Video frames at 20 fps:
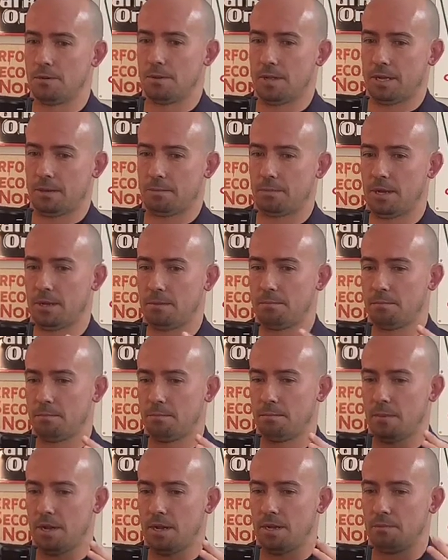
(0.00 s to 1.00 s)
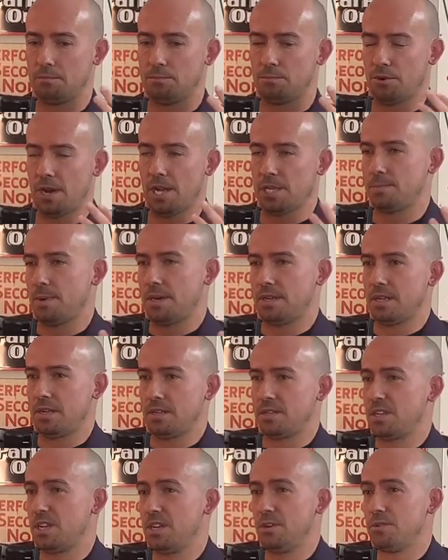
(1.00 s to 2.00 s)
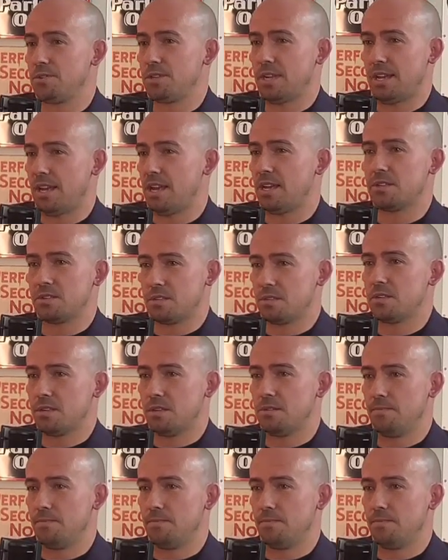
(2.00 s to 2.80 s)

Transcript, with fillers: like my prospecting skills, I guess.